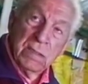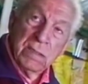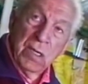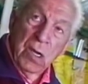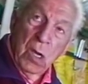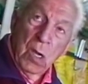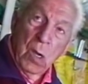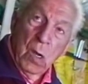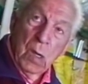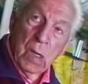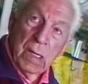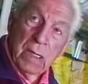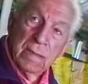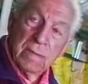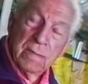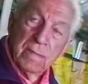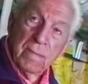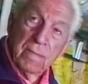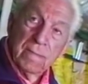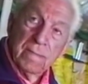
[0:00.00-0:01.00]

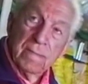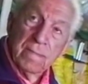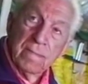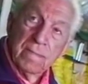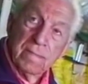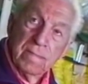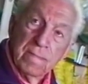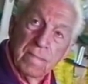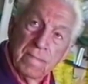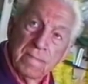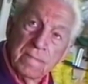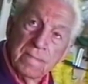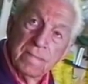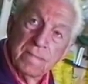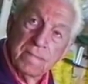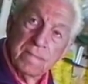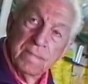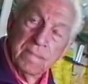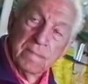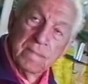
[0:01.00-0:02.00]
explain each
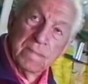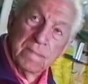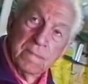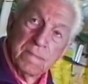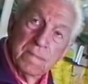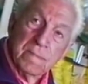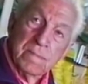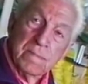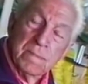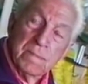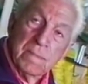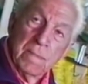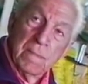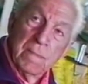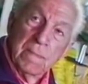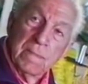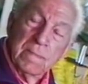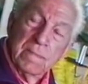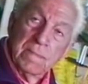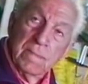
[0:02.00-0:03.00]
feature about the
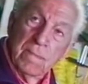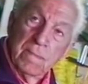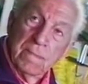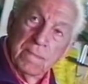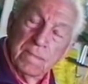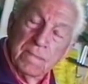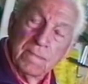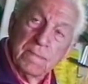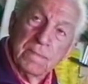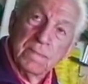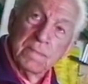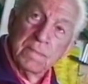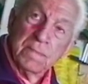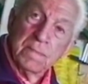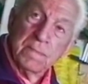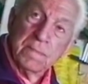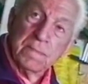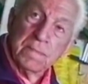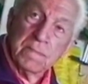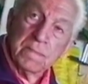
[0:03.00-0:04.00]
pan. Mm-hmm. In other
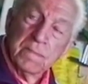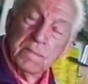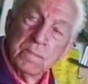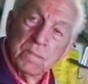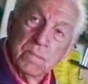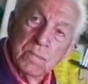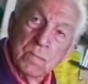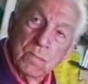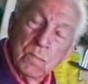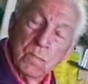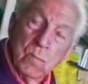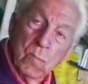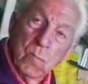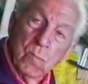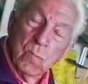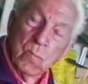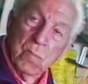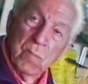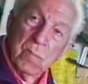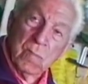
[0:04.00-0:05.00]
words, I see on that
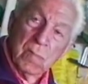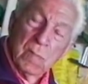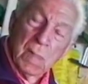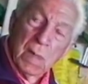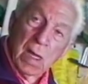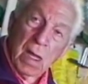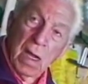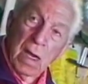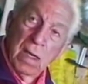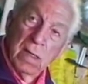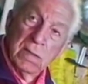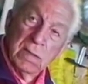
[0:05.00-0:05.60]
pan, I see that